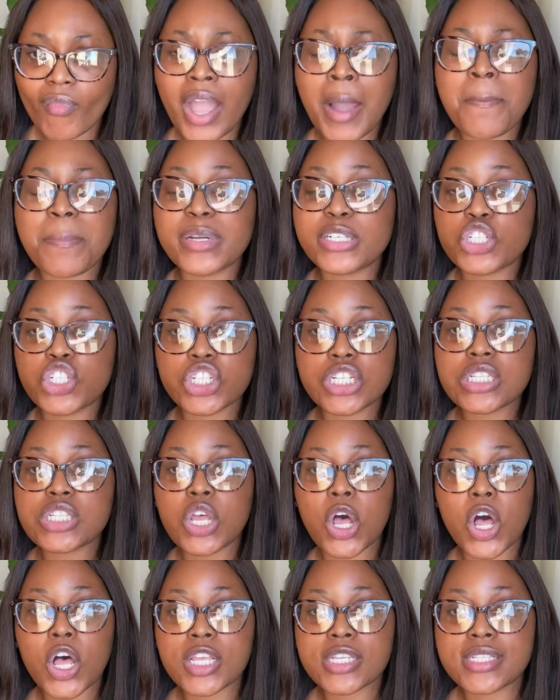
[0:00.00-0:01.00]
but just
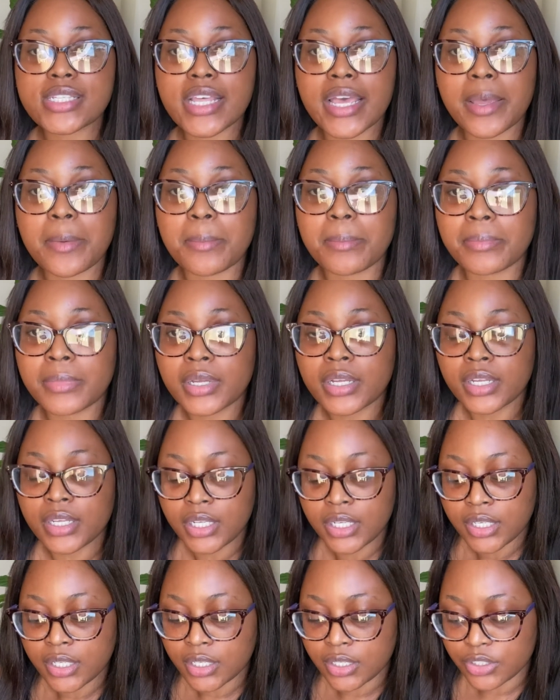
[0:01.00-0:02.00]
ask them,
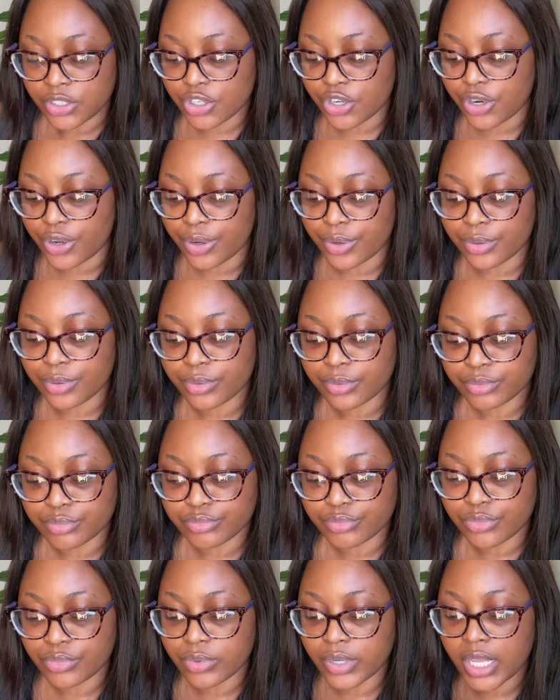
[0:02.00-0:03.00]
you know,
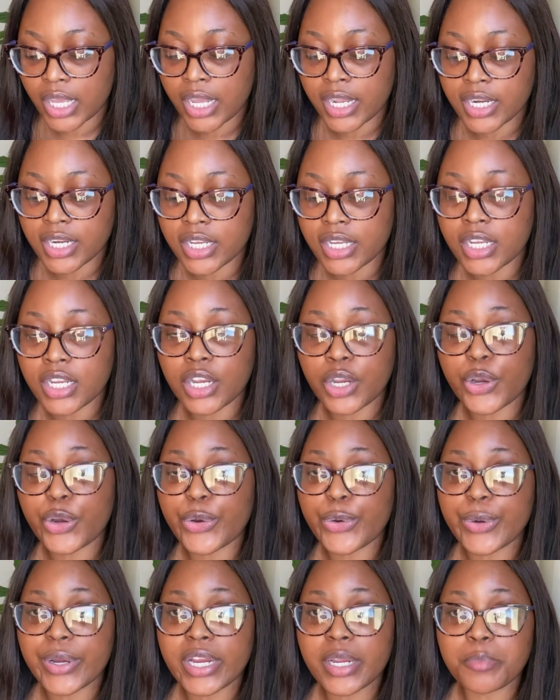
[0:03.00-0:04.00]
any
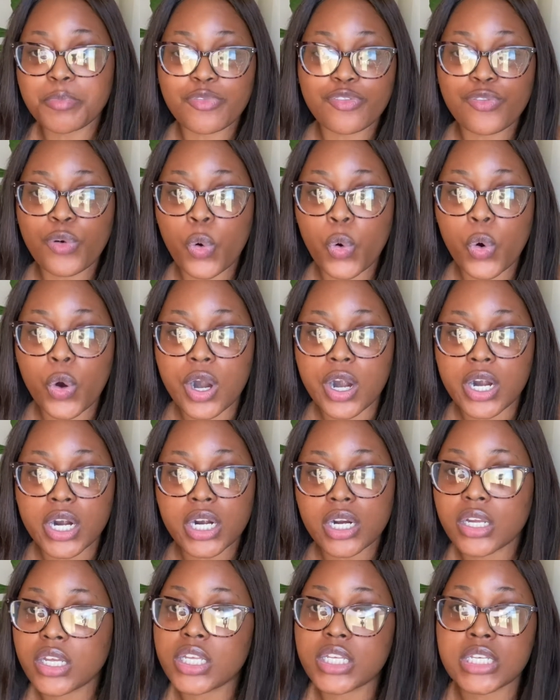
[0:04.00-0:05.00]
cream for
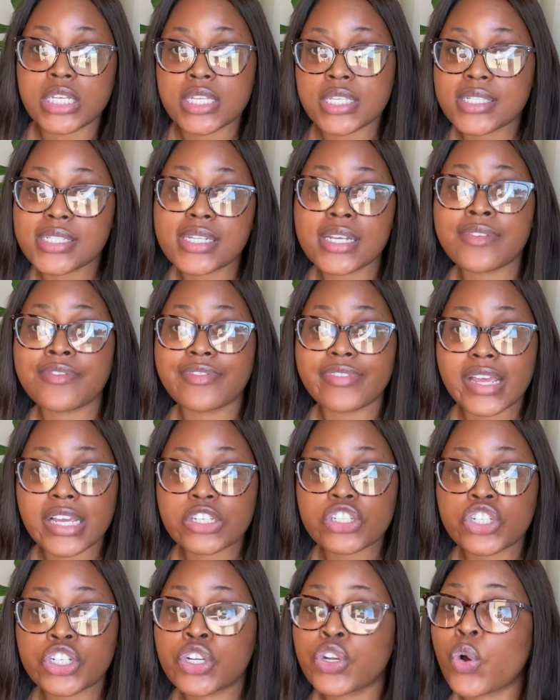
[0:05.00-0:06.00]
a yeast
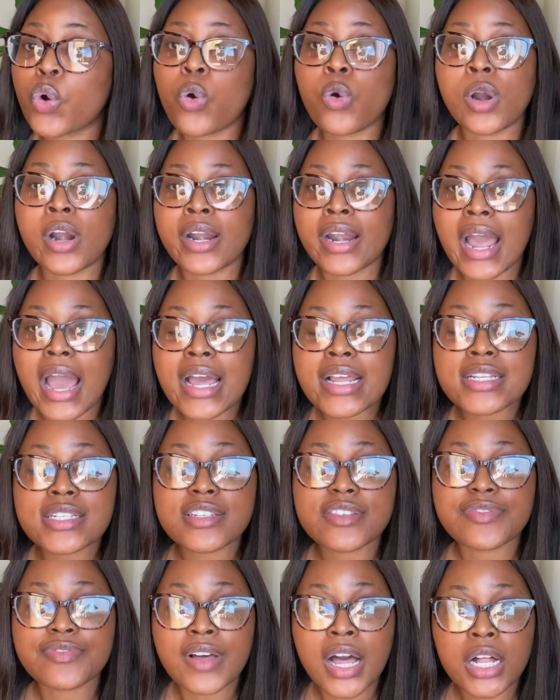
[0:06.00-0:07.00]
infection or an
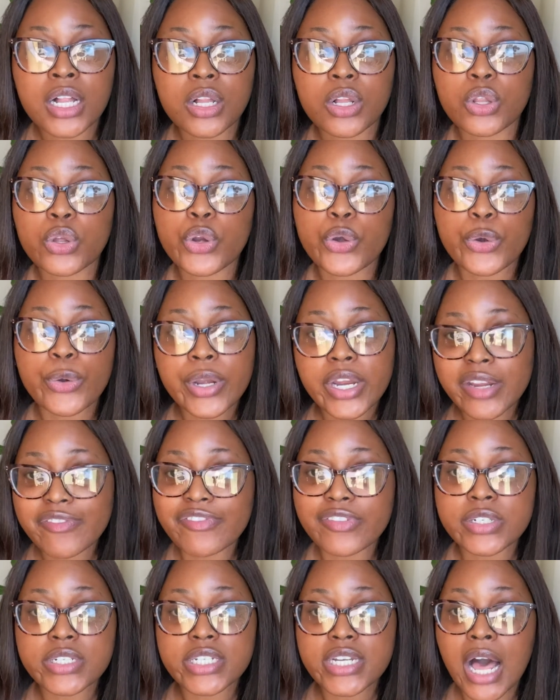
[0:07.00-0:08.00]
antifungal cream
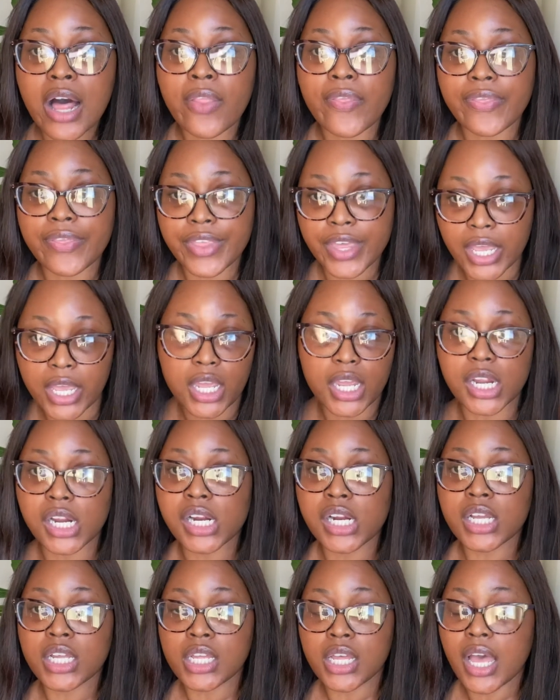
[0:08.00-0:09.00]
for down there,
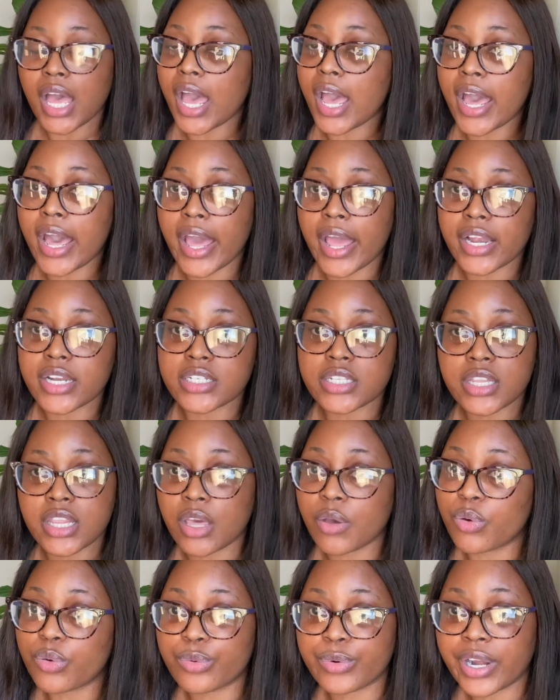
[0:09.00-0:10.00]
and they
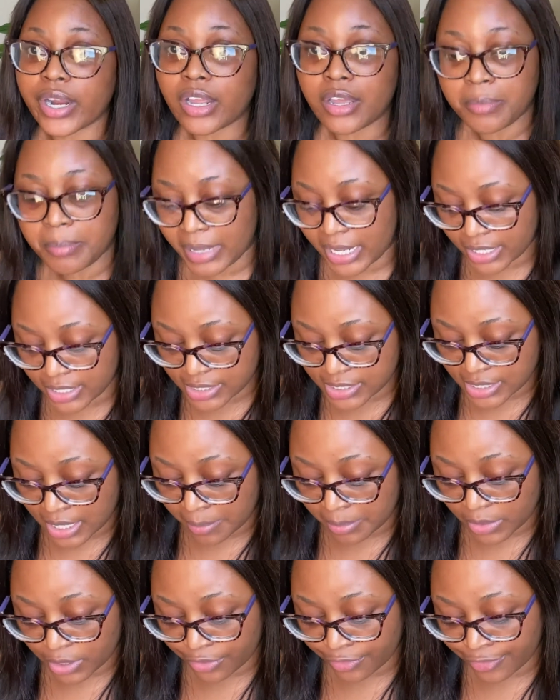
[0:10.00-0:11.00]
will recommend
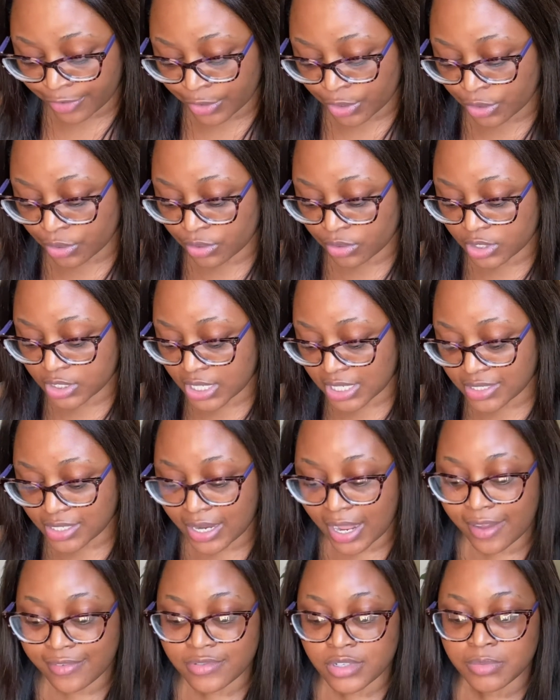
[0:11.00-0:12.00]
something for you. It doesn't
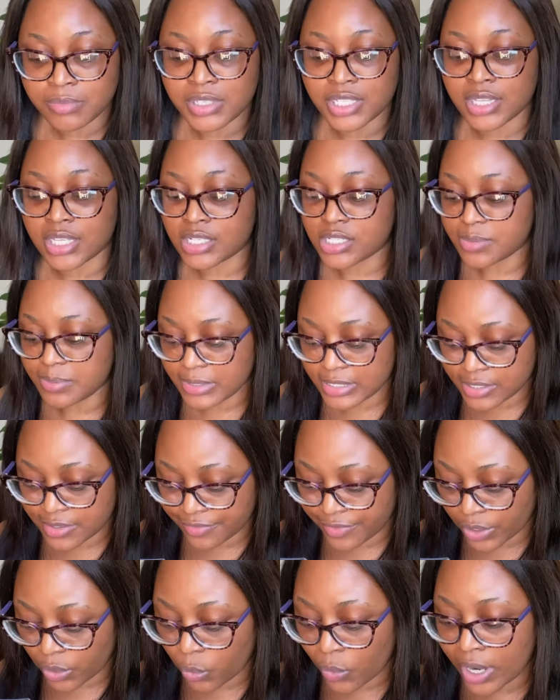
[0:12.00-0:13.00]
have to be this
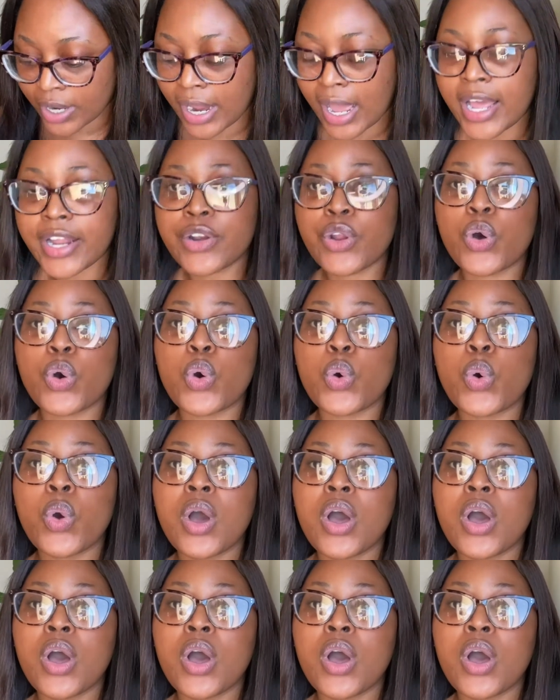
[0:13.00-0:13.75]
specific one. I know